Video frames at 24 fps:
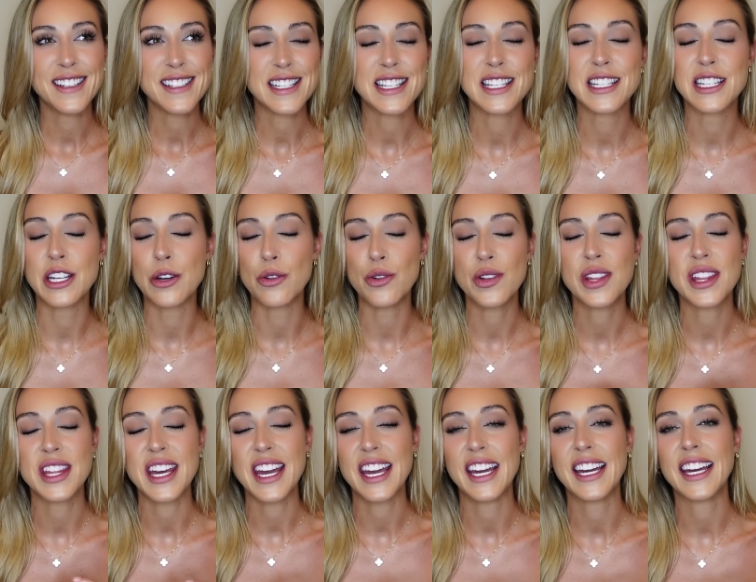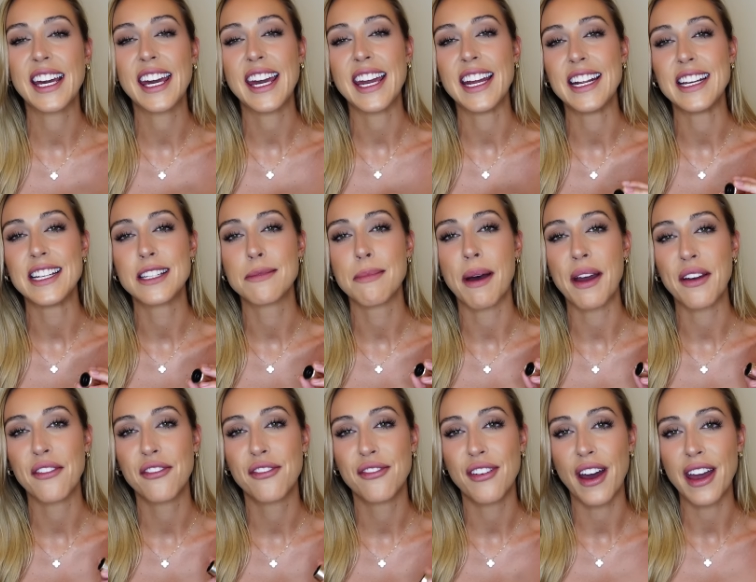still think it is
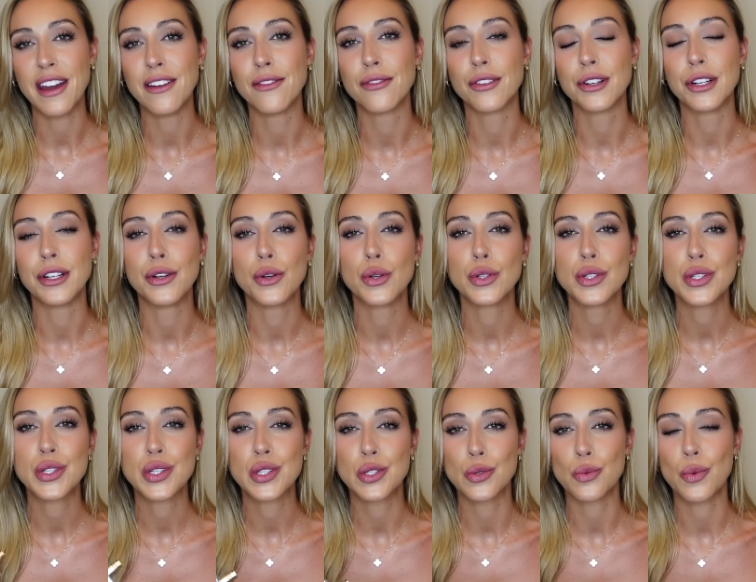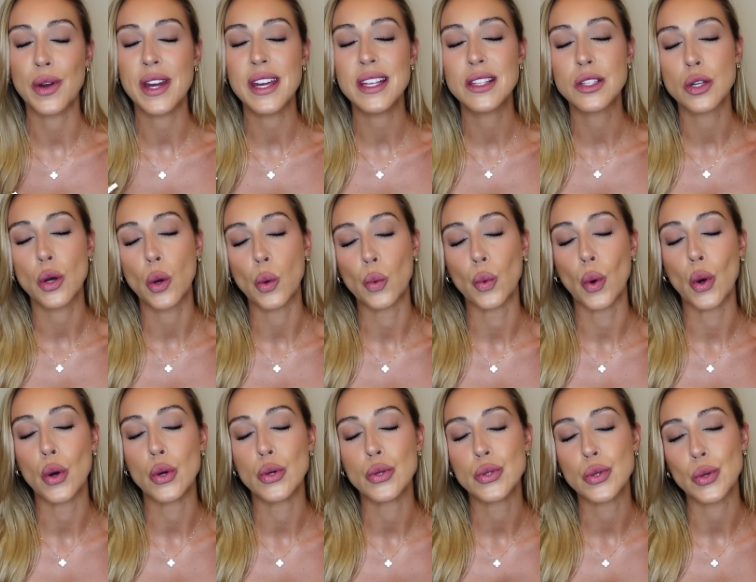my favorite sweet
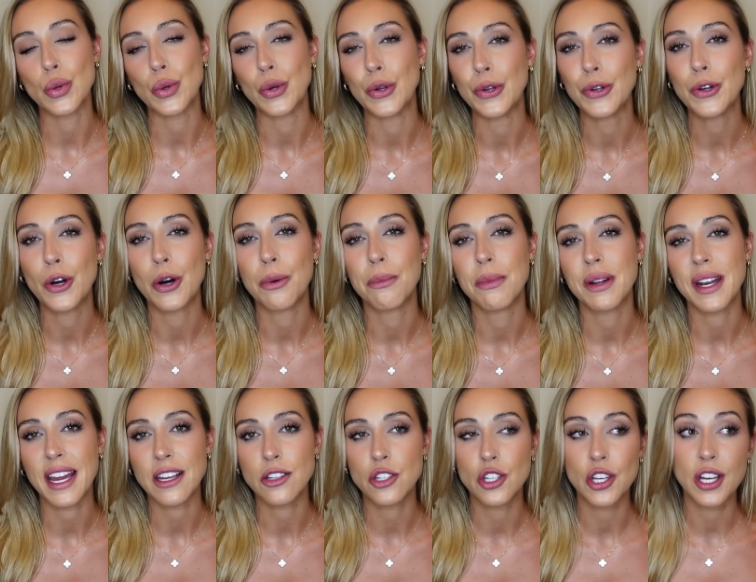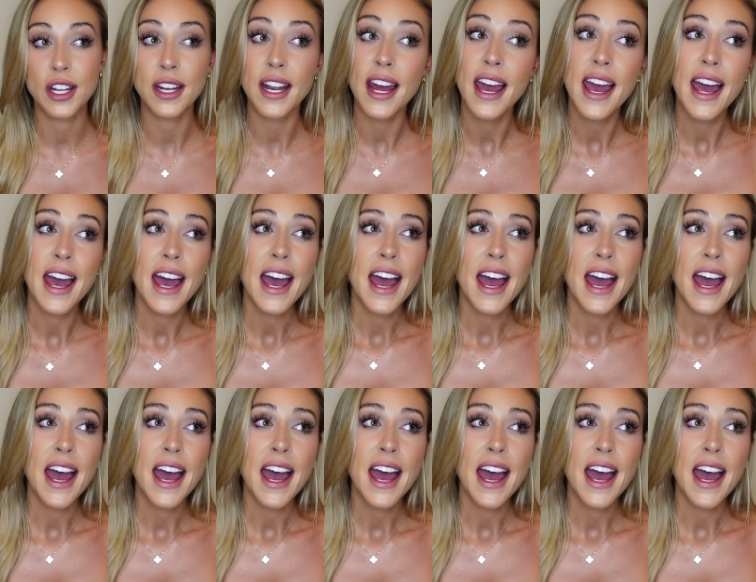rose oud combination,